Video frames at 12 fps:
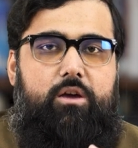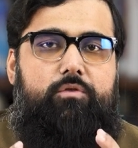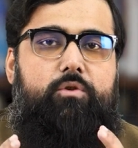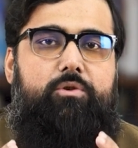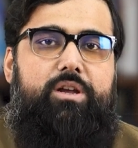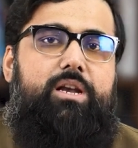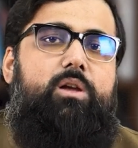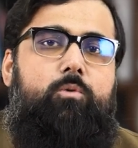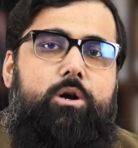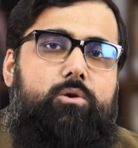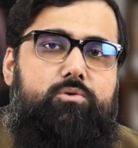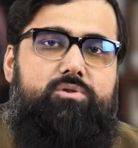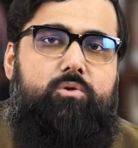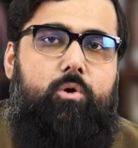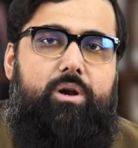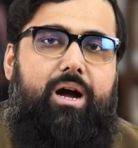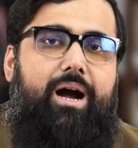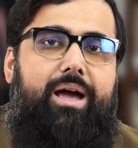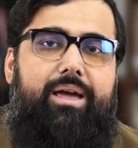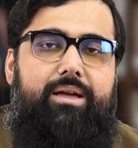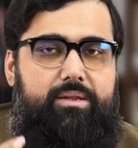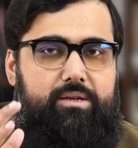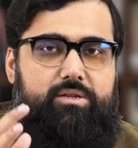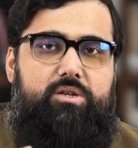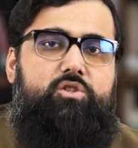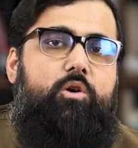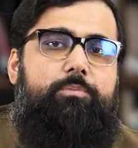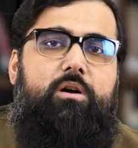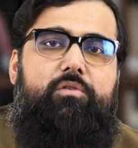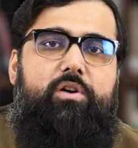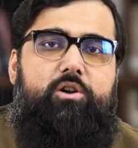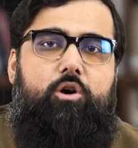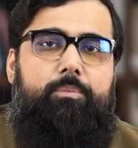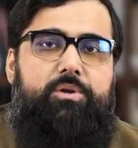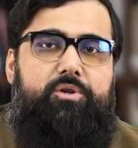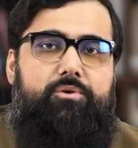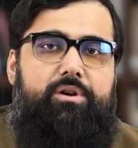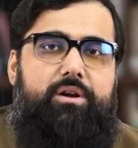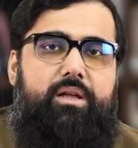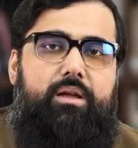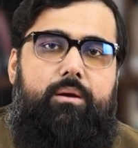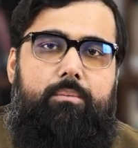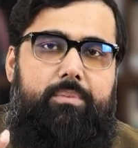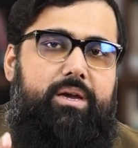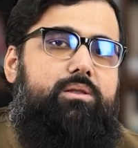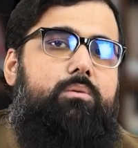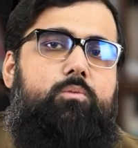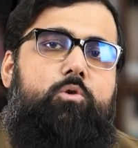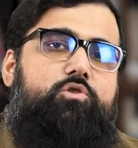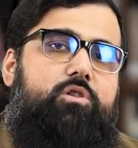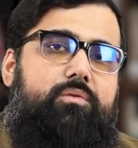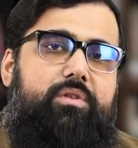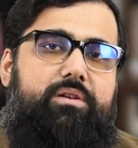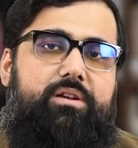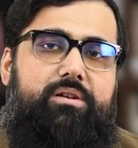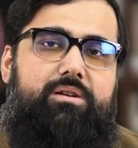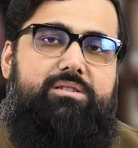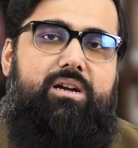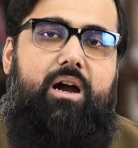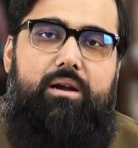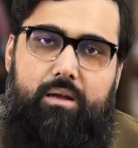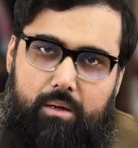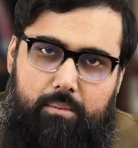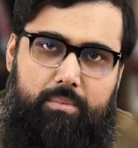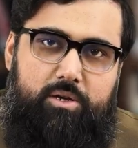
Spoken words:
If you really want to score high, this is your perfect opportunity. Make the most of the digital SAT.